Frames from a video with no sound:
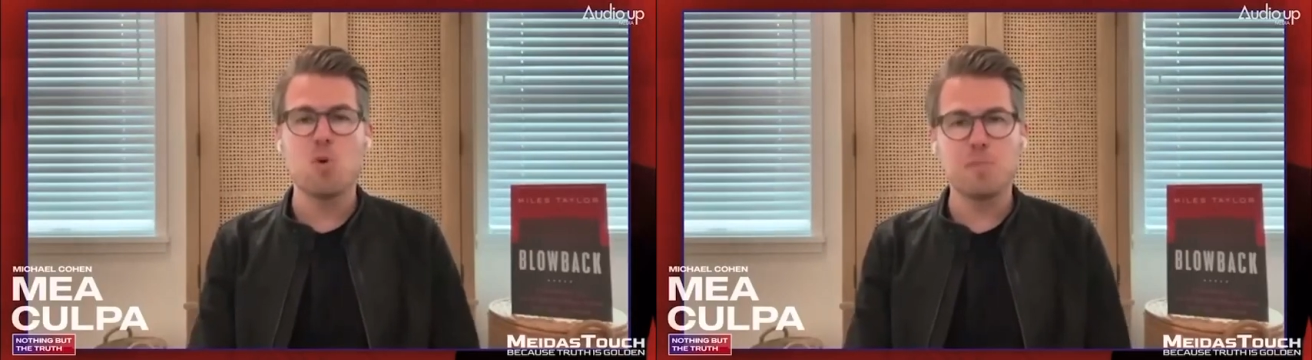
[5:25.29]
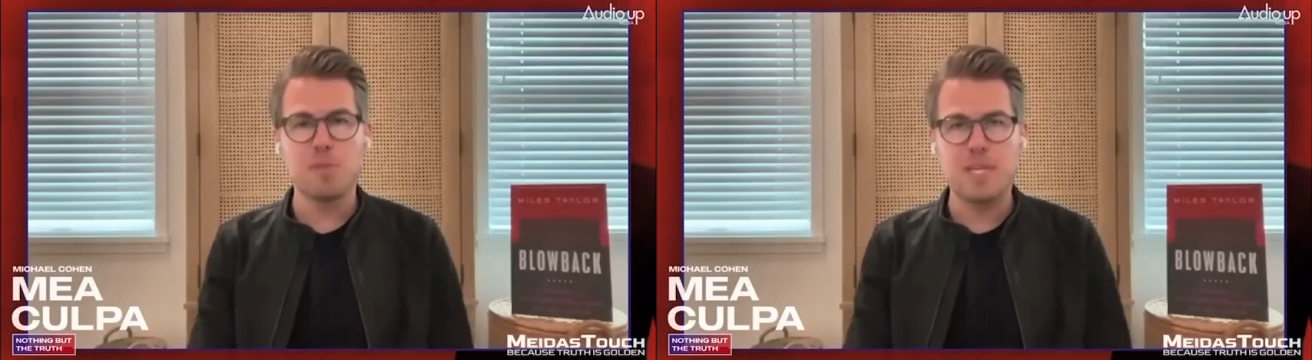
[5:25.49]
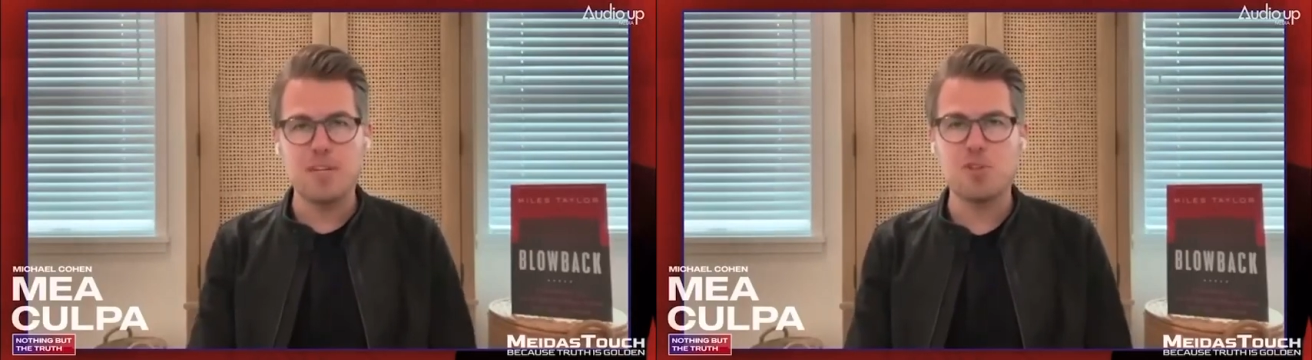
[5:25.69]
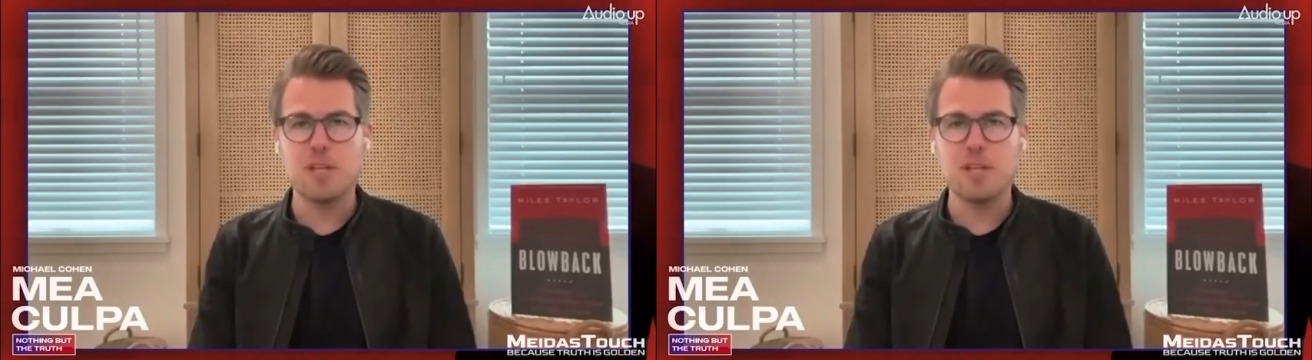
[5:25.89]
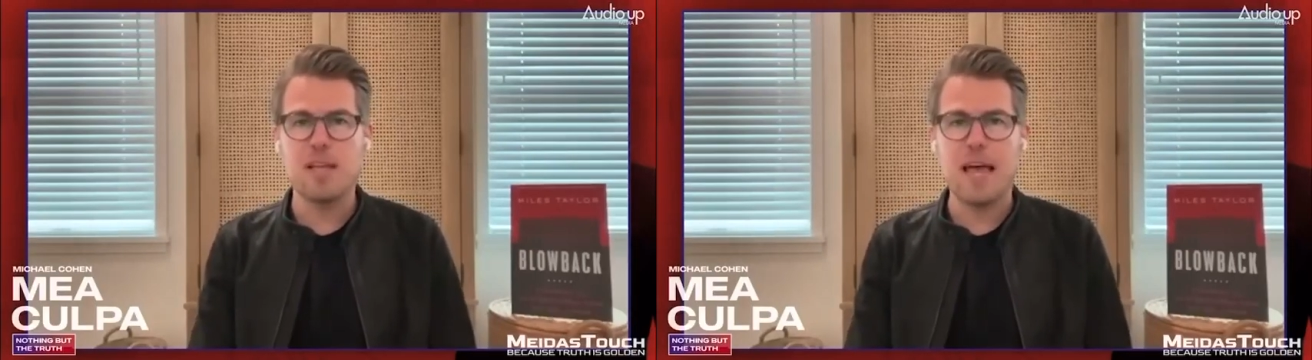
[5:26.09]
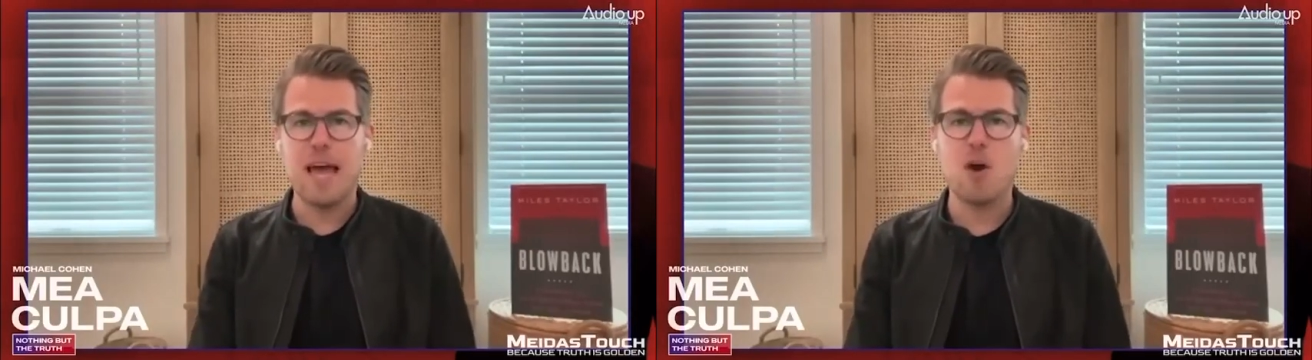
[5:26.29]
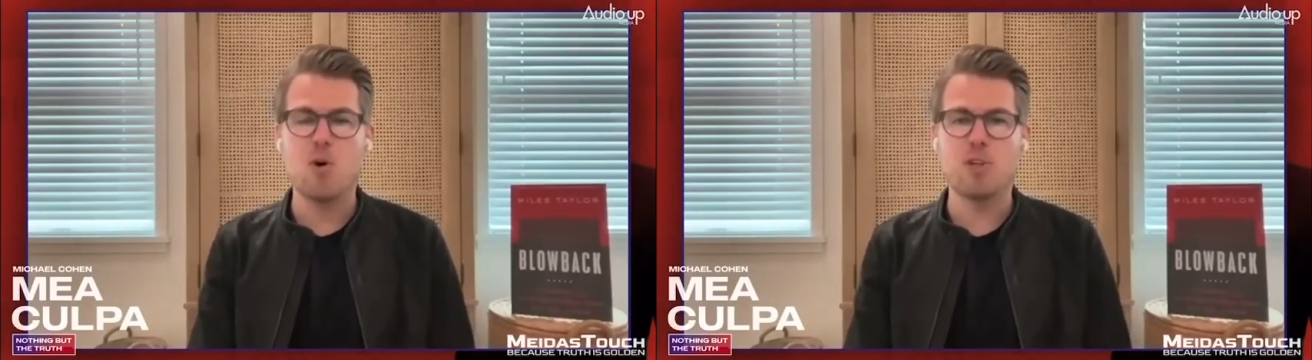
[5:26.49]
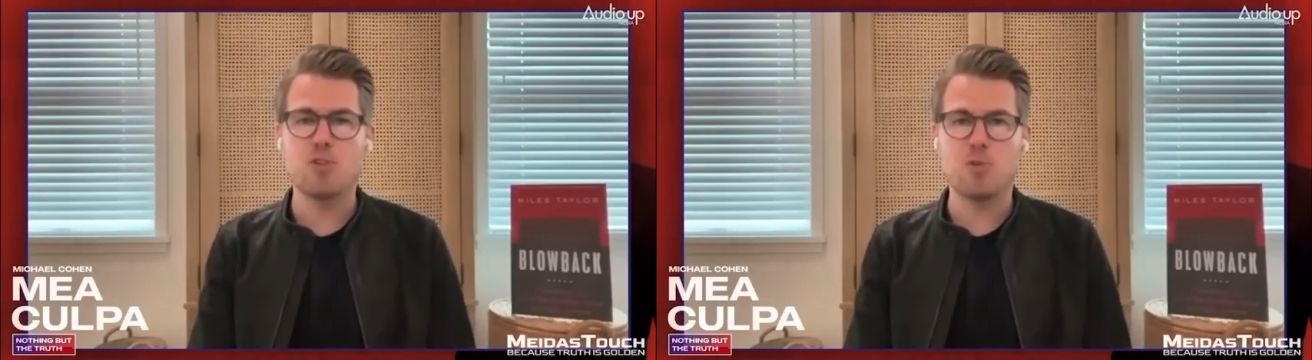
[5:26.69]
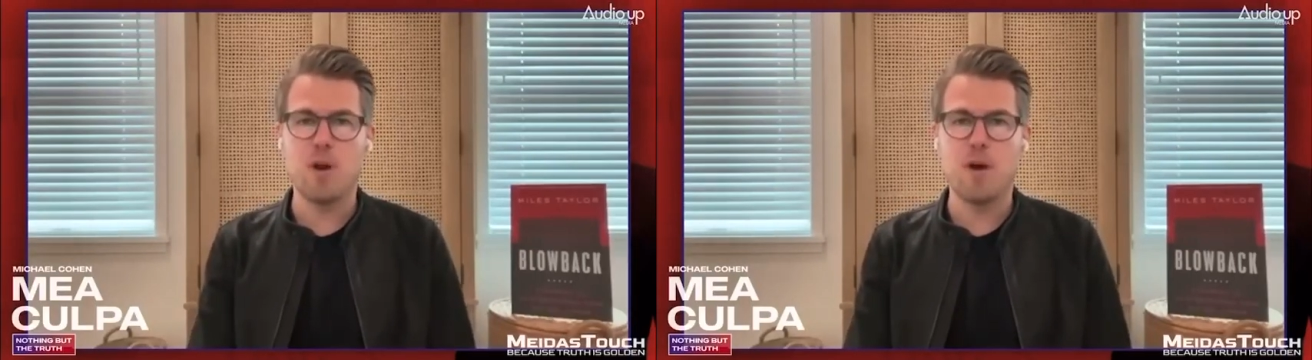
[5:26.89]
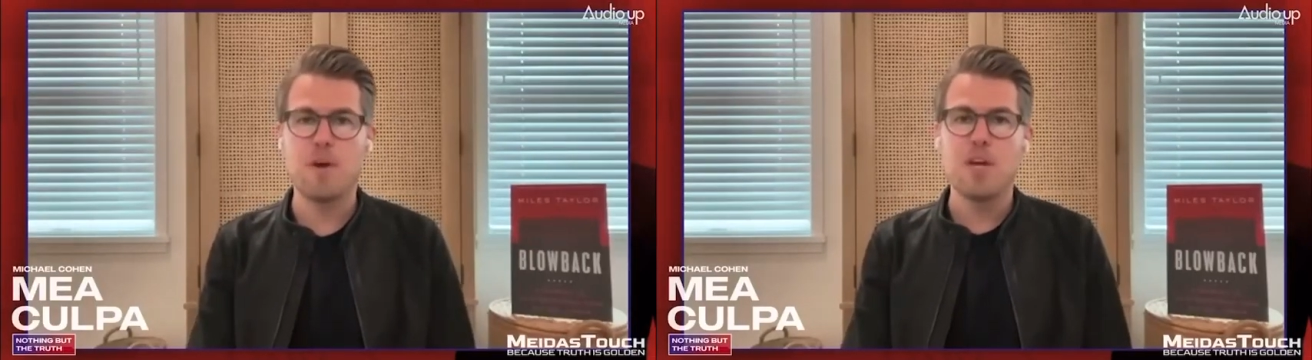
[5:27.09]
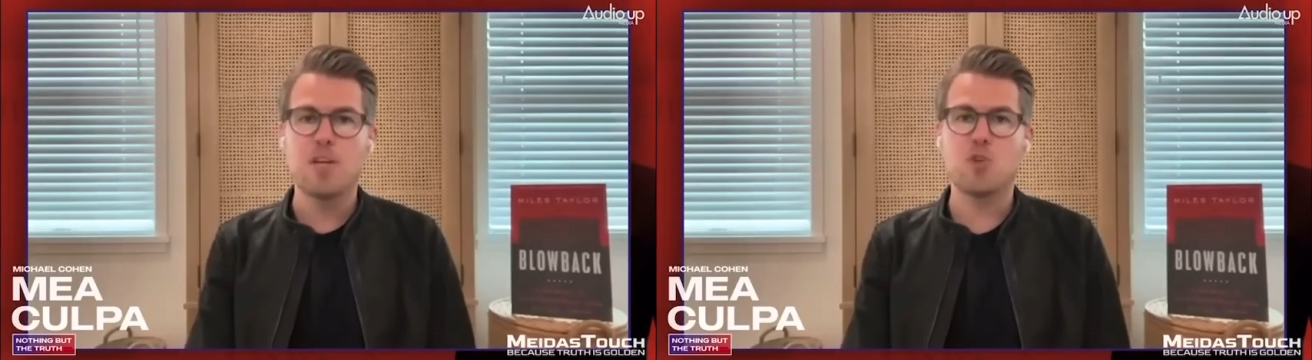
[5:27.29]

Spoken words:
would potentially allow a Trump